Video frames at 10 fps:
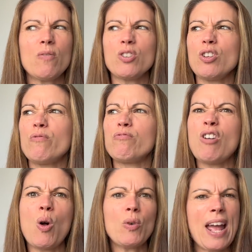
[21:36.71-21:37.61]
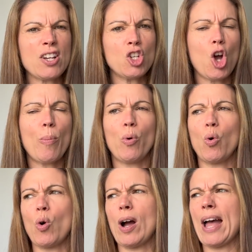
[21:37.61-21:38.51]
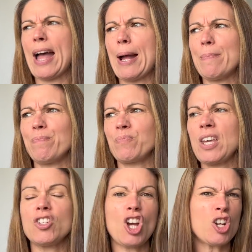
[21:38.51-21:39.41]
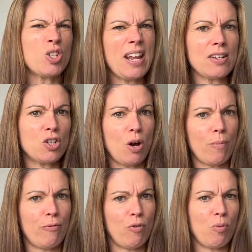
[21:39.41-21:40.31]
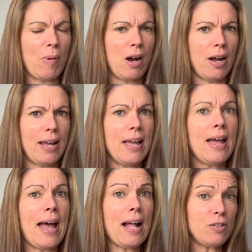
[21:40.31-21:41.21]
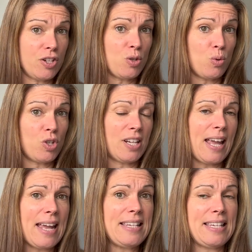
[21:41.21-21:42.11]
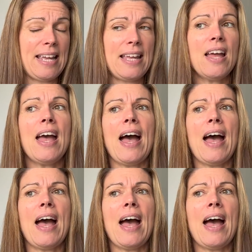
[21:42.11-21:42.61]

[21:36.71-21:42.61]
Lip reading: sort of roll neck top or turtleneck top for my eldest daughter Katie,